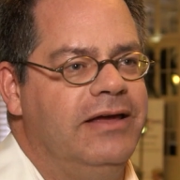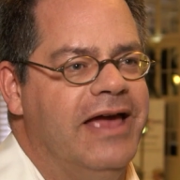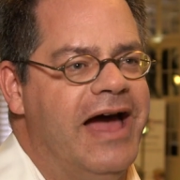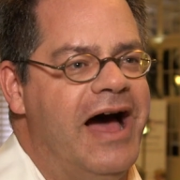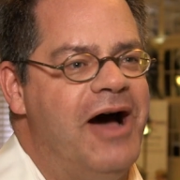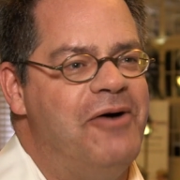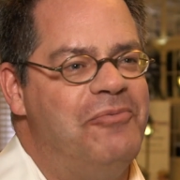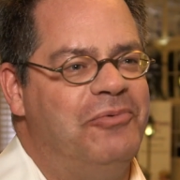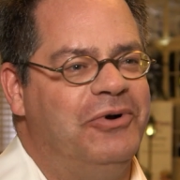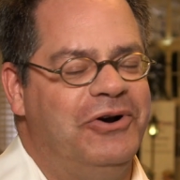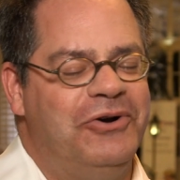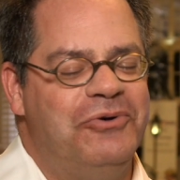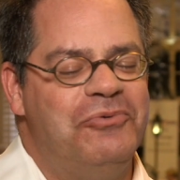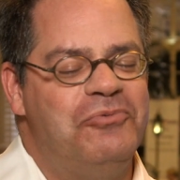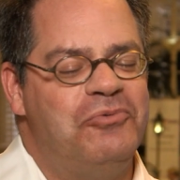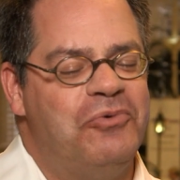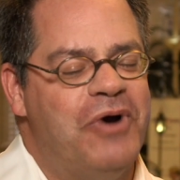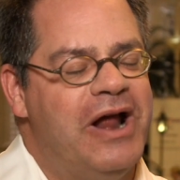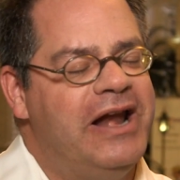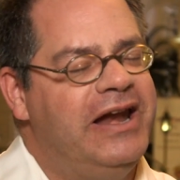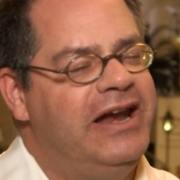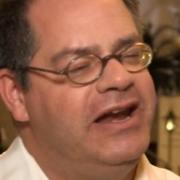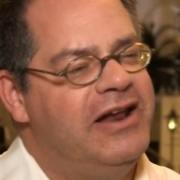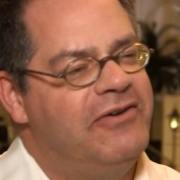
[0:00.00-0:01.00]
Yeah, we're
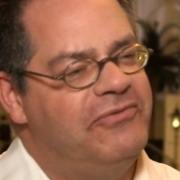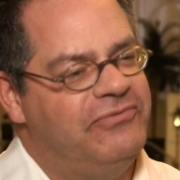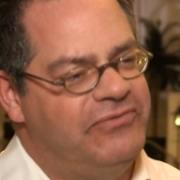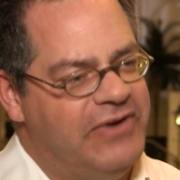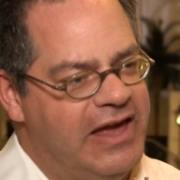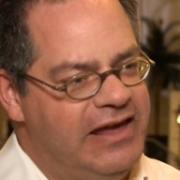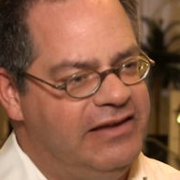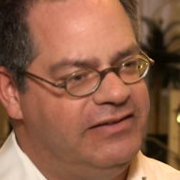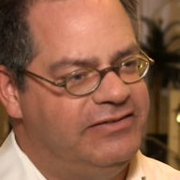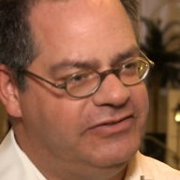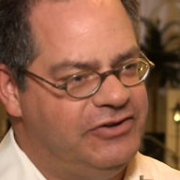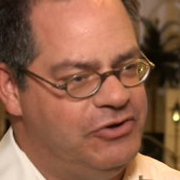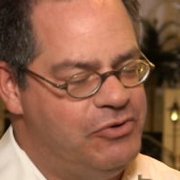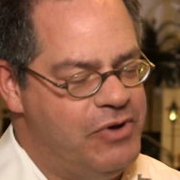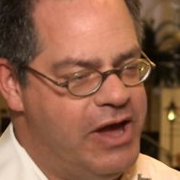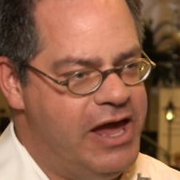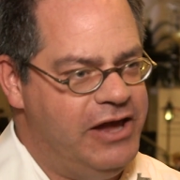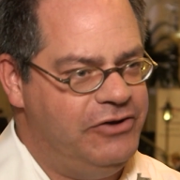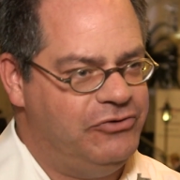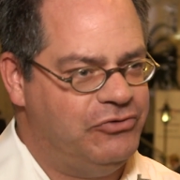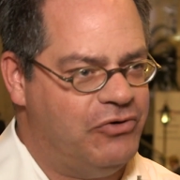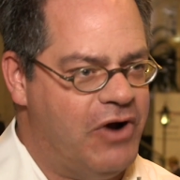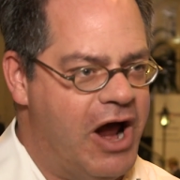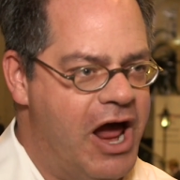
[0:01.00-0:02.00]
running a Phase
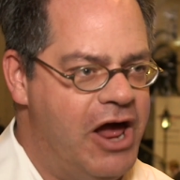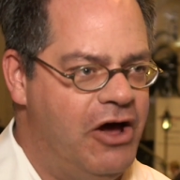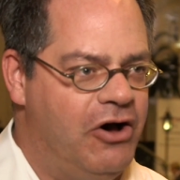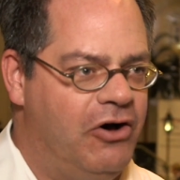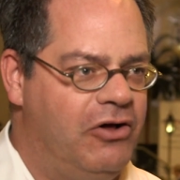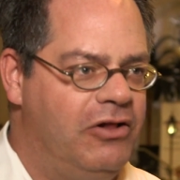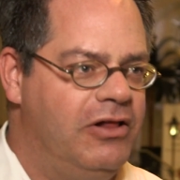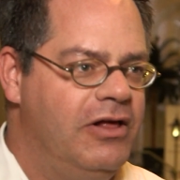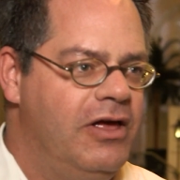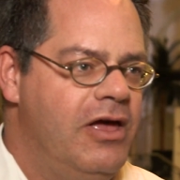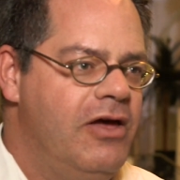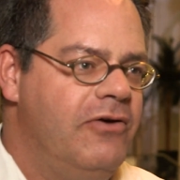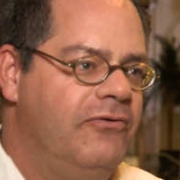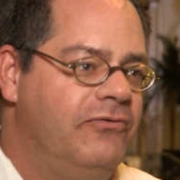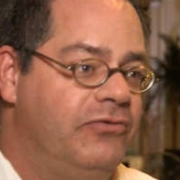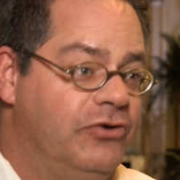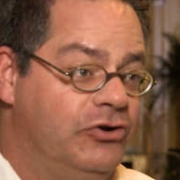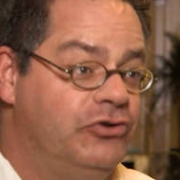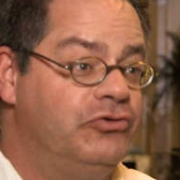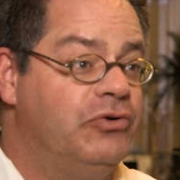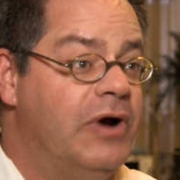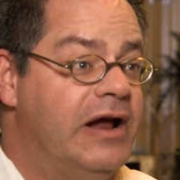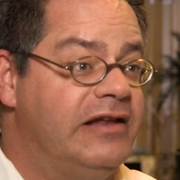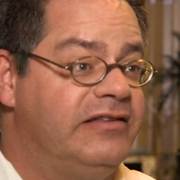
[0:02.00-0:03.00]
IIa trial
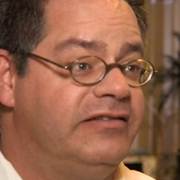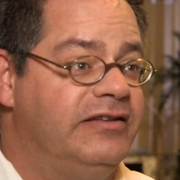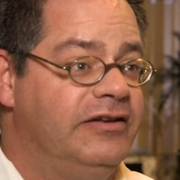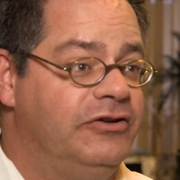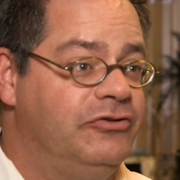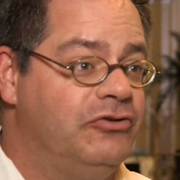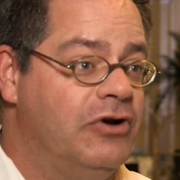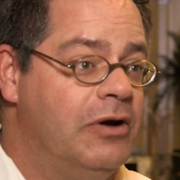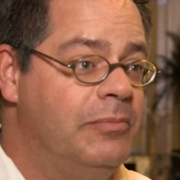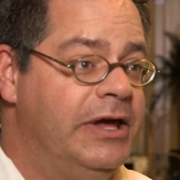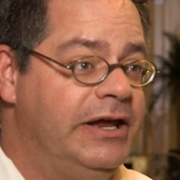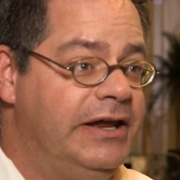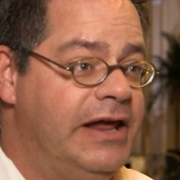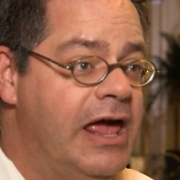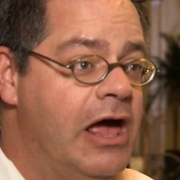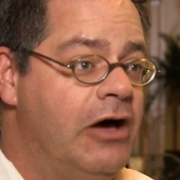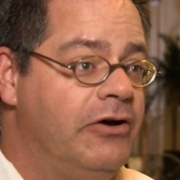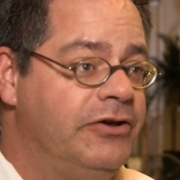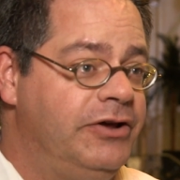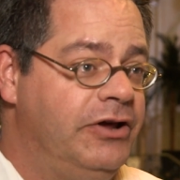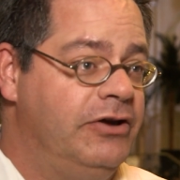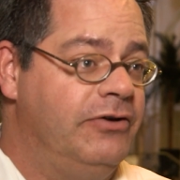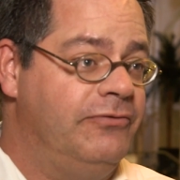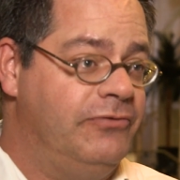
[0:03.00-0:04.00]
for Tourette syndrome at
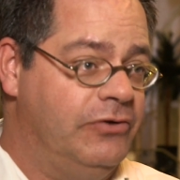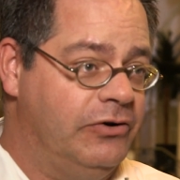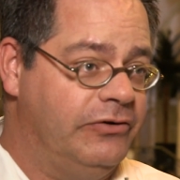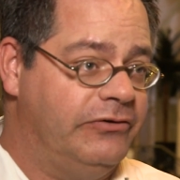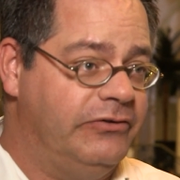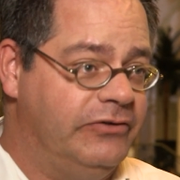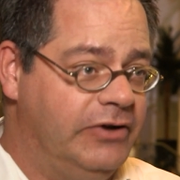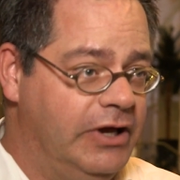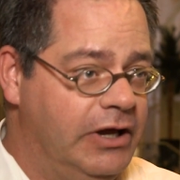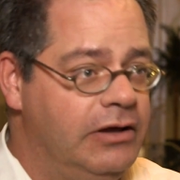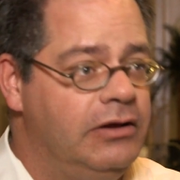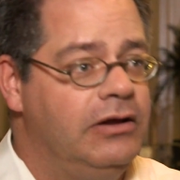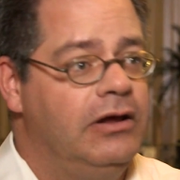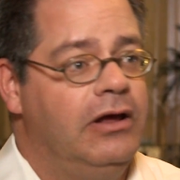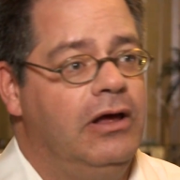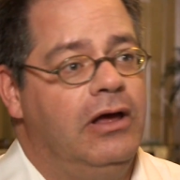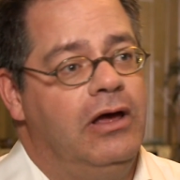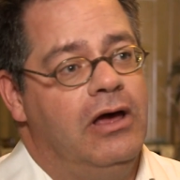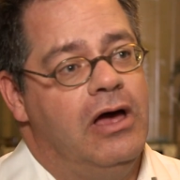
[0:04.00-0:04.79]
Yale University.